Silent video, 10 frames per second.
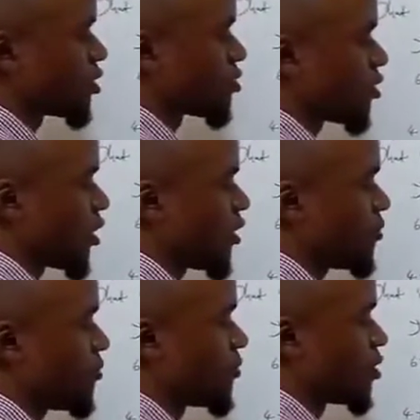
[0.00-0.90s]
So
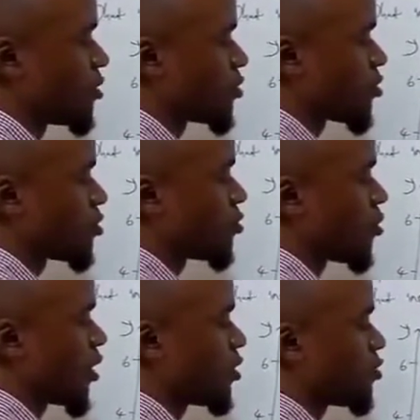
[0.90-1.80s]
m is equals to
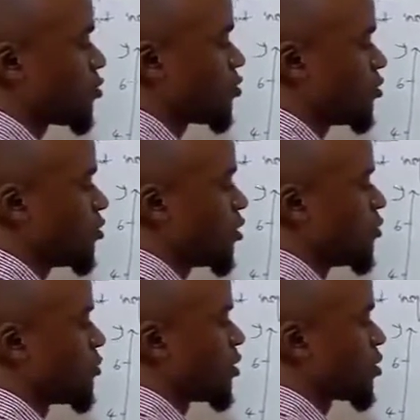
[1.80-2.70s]
y2
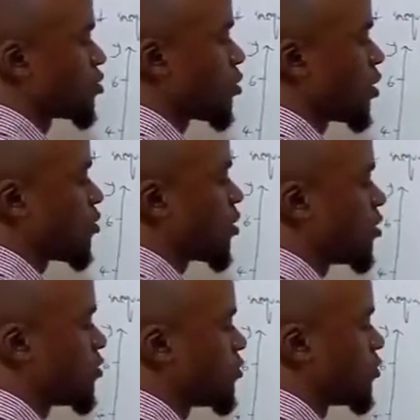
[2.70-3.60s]
minus
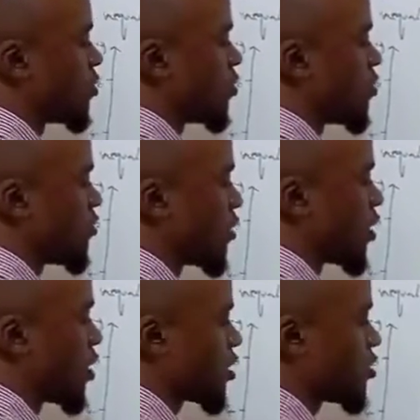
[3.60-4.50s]
y1
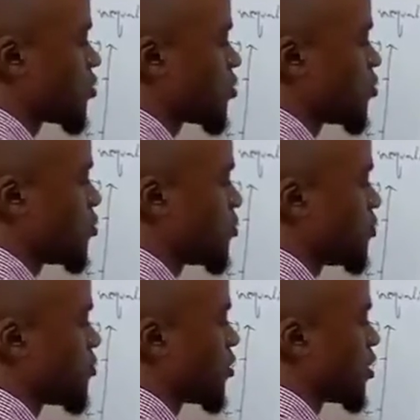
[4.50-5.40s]
over x2
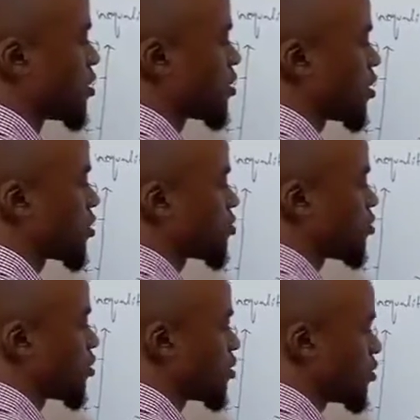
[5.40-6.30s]
minus
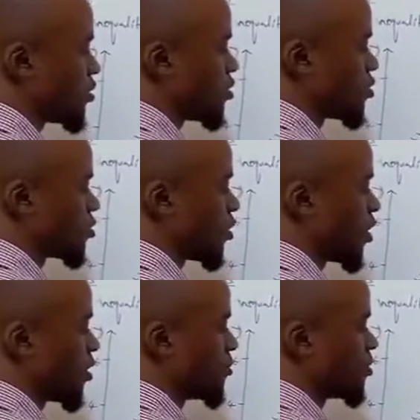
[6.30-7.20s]
x1. So
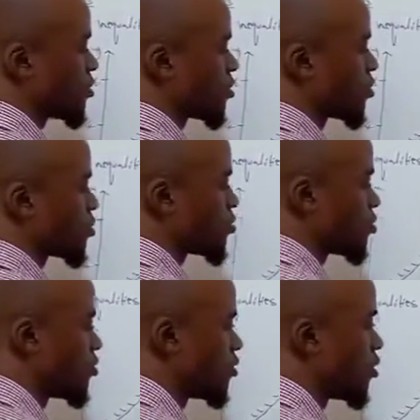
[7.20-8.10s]
m is equals to
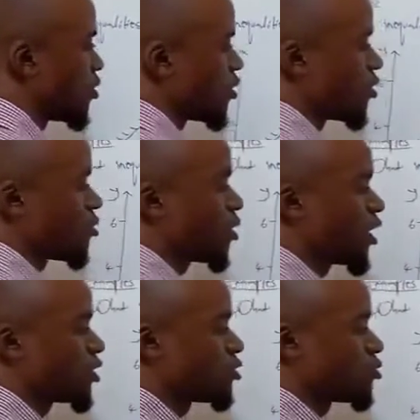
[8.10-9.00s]

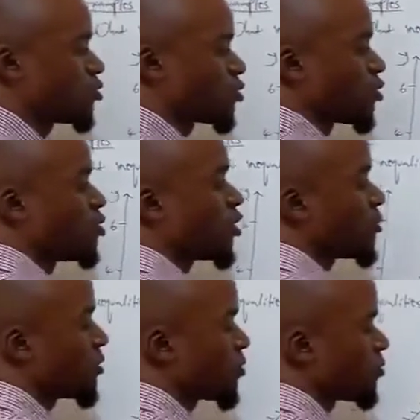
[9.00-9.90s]
y2, so you
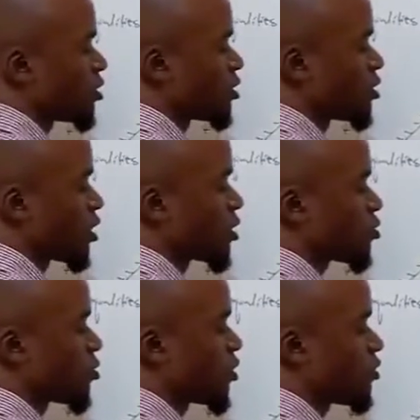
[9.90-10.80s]
name them. This is
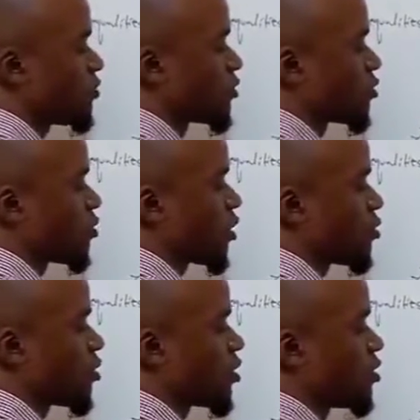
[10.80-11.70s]
x1,
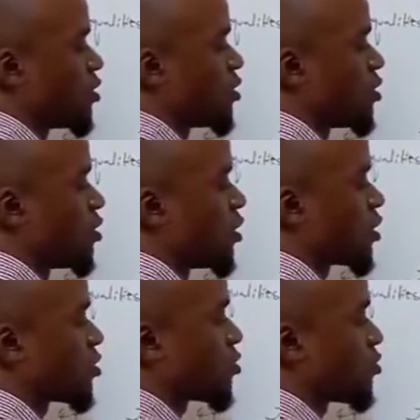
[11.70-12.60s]
y1,
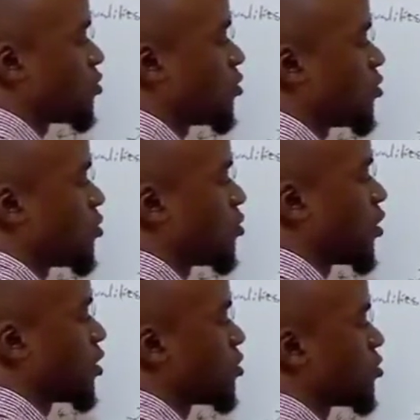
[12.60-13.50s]
x2,
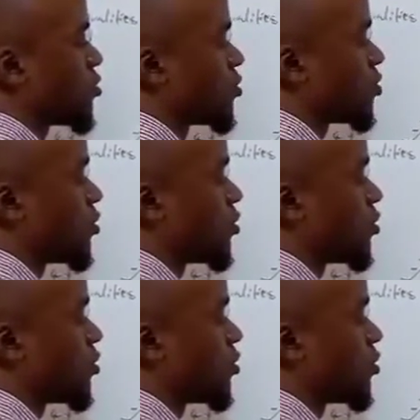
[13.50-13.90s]
y2.